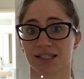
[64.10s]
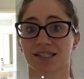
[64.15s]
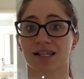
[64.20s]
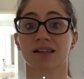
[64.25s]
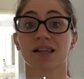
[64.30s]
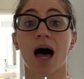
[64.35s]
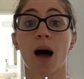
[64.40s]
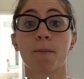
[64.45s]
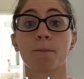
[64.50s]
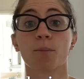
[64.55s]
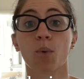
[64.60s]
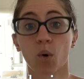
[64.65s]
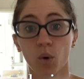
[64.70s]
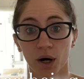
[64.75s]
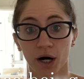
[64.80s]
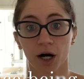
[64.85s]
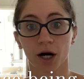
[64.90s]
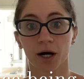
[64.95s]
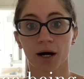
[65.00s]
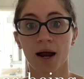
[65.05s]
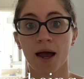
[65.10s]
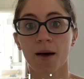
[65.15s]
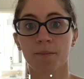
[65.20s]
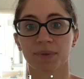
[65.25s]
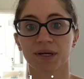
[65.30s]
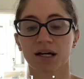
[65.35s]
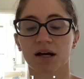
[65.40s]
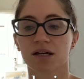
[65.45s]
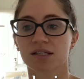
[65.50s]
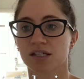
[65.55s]
a lot more,
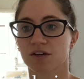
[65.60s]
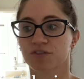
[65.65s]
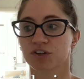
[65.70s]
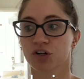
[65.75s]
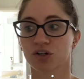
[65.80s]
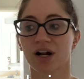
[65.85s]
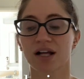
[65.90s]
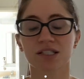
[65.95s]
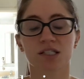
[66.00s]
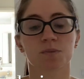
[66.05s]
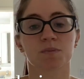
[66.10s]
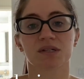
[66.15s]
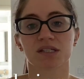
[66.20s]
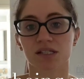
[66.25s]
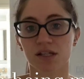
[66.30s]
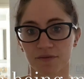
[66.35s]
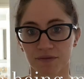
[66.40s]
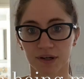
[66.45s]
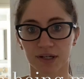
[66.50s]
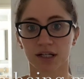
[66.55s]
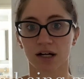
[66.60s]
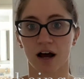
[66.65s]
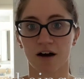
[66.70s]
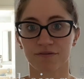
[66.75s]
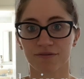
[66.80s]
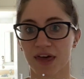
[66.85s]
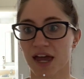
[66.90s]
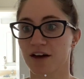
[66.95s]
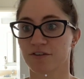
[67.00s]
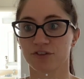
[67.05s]
because if you're not specific enough,
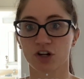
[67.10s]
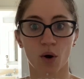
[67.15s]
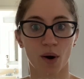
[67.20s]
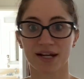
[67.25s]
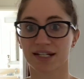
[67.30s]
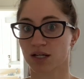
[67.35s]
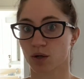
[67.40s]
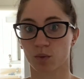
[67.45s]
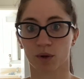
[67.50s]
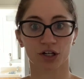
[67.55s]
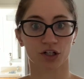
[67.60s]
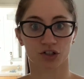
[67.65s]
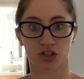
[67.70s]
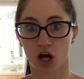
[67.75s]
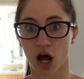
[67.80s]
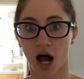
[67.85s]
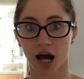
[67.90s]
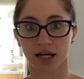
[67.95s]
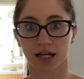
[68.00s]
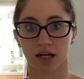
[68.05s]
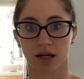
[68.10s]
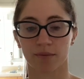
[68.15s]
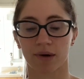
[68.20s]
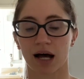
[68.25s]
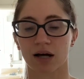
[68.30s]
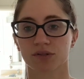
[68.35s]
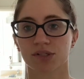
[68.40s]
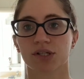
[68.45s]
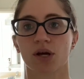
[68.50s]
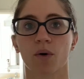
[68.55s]
they have no idea what you're talking
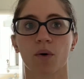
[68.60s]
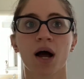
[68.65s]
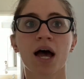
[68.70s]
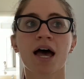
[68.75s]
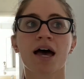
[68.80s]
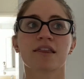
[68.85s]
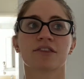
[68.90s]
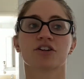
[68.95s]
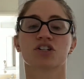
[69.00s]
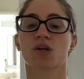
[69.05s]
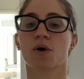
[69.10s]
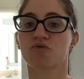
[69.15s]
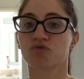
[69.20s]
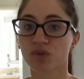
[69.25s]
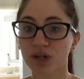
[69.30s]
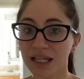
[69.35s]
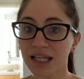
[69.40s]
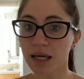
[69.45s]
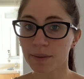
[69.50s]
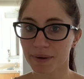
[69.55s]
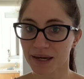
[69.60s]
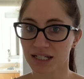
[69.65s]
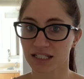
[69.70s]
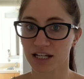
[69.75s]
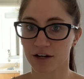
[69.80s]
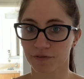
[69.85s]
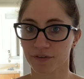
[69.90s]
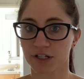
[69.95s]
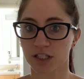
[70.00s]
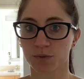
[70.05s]
about. So there's a really big
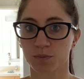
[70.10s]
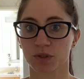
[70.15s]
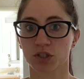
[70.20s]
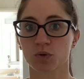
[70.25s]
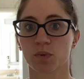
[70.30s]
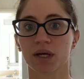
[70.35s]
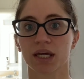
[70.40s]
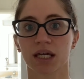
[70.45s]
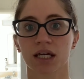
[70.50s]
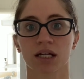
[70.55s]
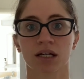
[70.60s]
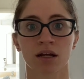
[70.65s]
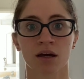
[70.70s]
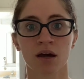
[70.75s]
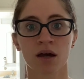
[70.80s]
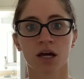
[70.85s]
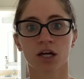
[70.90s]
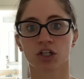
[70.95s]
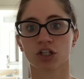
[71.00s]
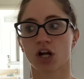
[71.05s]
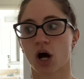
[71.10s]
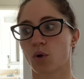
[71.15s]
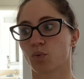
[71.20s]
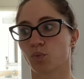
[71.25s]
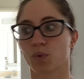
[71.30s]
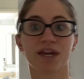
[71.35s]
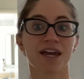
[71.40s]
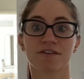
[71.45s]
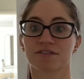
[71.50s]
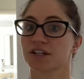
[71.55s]
difference between,
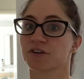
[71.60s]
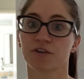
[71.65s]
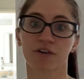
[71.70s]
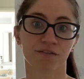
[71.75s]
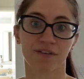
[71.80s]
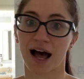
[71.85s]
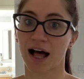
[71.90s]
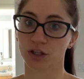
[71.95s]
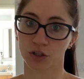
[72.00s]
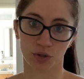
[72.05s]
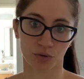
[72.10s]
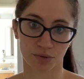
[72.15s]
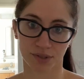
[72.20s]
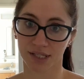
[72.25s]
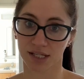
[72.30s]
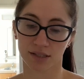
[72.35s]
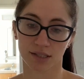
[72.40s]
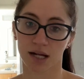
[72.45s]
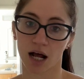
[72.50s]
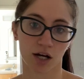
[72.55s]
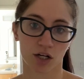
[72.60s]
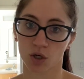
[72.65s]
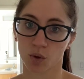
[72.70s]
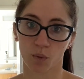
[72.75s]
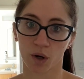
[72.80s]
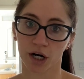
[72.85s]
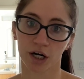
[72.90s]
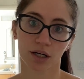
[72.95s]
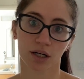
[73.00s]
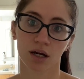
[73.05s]
we have different values, it's not gonna
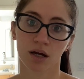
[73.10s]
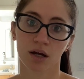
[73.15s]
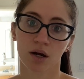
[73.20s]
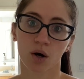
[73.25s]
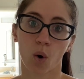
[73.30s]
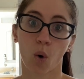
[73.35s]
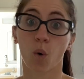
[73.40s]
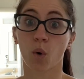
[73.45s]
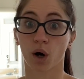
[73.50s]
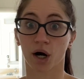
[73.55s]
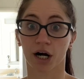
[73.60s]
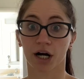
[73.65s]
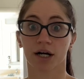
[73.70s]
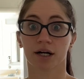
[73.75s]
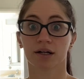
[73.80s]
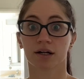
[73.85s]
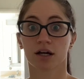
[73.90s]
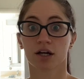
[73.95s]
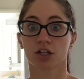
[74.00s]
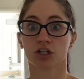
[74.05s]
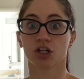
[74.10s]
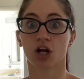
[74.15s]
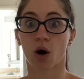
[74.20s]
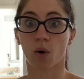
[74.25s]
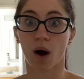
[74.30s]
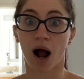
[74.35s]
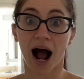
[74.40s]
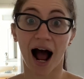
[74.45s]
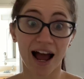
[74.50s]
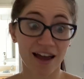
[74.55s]
work. Or,
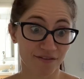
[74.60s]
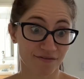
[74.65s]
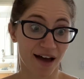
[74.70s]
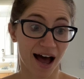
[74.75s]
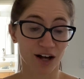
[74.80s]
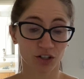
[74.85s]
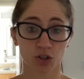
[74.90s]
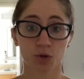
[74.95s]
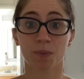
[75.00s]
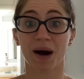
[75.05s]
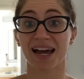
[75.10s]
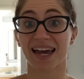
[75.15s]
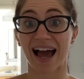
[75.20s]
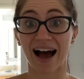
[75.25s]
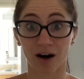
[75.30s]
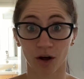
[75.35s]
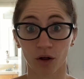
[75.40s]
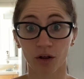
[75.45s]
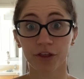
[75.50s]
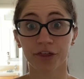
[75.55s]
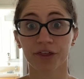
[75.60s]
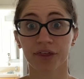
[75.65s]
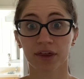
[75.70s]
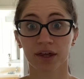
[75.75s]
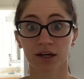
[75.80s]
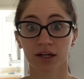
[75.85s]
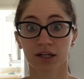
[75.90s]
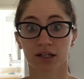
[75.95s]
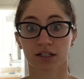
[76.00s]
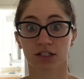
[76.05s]
I value my health
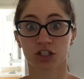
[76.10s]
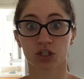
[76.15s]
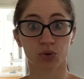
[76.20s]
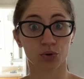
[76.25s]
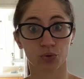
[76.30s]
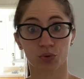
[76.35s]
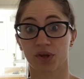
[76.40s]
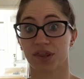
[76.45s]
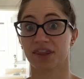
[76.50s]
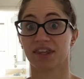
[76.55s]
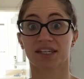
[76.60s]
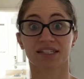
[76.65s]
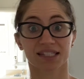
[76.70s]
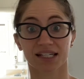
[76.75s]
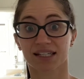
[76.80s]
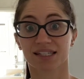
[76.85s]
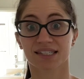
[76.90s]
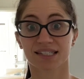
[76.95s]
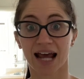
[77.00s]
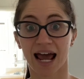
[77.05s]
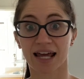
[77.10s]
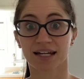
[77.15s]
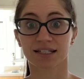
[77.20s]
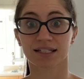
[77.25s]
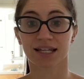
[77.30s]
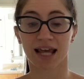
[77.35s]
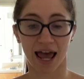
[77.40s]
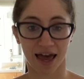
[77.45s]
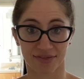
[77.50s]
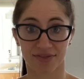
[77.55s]
to this
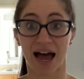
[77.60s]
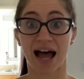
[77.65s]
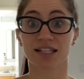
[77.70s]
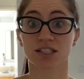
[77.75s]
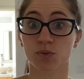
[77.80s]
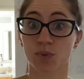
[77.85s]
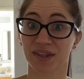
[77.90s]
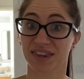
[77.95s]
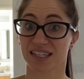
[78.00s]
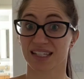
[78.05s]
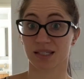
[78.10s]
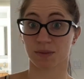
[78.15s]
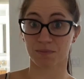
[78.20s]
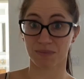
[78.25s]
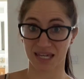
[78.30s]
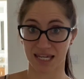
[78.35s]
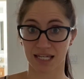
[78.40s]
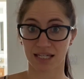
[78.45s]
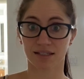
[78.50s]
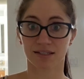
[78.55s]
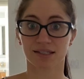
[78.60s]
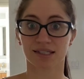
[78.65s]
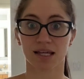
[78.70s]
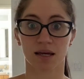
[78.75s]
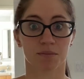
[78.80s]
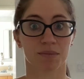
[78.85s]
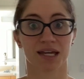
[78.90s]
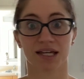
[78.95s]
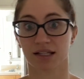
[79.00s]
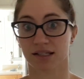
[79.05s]
extent, and that's what this means.
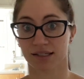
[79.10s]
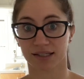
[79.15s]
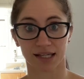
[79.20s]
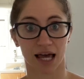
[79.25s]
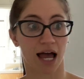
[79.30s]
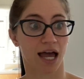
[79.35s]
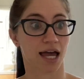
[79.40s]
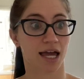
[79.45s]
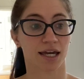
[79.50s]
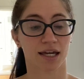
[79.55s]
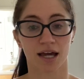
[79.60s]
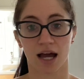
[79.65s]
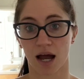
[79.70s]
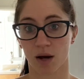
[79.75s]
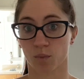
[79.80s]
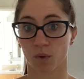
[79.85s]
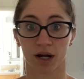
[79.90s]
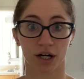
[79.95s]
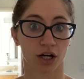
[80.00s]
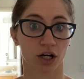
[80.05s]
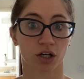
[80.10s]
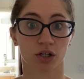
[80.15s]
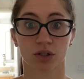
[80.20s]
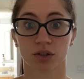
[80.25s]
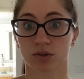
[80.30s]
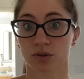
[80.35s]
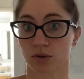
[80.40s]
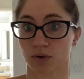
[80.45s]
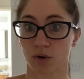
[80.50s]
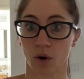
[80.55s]
It means I want to
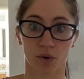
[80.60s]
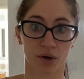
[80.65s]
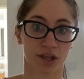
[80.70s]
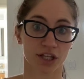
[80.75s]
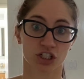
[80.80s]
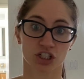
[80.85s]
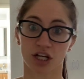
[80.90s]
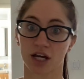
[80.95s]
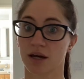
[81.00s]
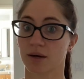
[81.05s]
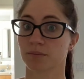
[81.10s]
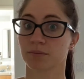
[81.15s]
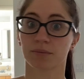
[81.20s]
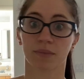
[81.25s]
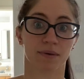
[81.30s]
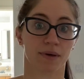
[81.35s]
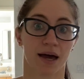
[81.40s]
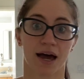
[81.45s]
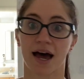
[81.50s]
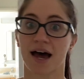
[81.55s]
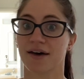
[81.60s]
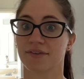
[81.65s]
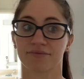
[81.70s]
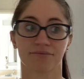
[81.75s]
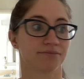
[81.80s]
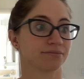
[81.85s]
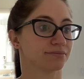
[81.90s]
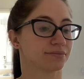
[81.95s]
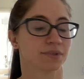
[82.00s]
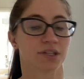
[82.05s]
go to the gym
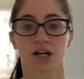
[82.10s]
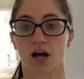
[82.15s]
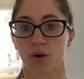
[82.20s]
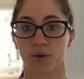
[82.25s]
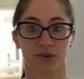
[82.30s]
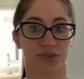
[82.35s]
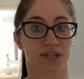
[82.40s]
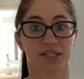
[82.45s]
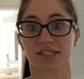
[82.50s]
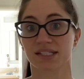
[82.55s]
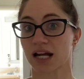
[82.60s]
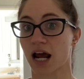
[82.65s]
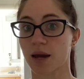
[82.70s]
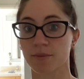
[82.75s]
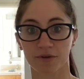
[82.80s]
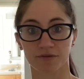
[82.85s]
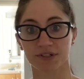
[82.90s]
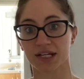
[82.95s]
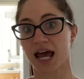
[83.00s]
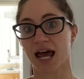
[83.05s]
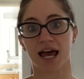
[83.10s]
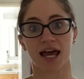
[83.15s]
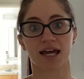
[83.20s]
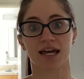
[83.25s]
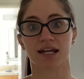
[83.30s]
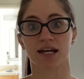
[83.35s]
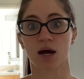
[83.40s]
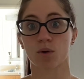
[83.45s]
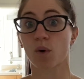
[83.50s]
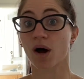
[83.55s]
at this time of day,
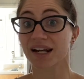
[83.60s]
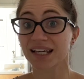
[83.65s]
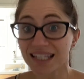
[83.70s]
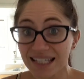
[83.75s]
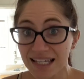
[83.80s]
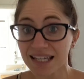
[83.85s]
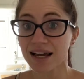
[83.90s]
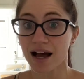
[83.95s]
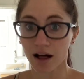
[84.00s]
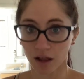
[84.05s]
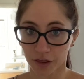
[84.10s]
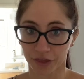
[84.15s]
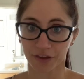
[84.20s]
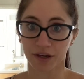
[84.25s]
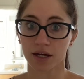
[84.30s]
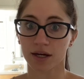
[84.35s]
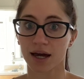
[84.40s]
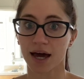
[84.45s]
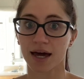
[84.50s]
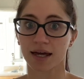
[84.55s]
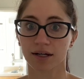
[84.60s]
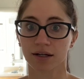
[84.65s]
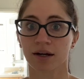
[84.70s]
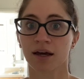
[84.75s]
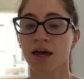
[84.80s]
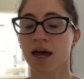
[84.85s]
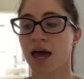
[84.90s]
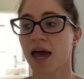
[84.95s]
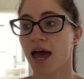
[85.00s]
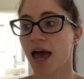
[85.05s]
and I want to eat healthy, and
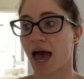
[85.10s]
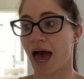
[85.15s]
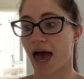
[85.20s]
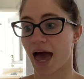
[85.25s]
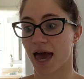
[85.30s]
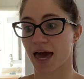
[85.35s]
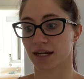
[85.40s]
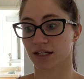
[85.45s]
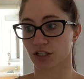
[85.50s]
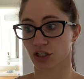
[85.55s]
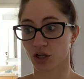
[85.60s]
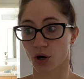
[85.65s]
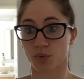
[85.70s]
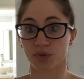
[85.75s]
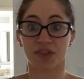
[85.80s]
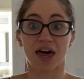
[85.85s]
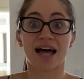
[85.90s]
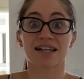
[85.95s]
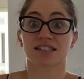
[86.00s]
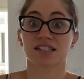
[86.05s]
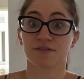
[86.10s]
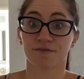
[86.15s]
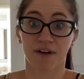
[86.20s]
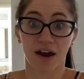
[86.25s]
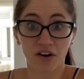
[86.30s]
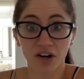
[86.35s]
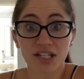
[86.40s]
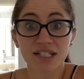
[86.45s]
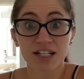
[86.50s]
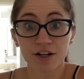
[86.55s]
that's
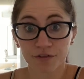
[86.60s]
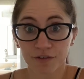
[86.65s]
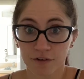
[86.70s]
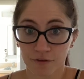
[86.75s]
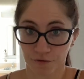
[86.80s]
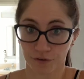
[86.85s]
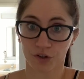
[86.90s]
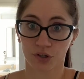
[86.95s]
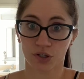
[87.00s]
very different for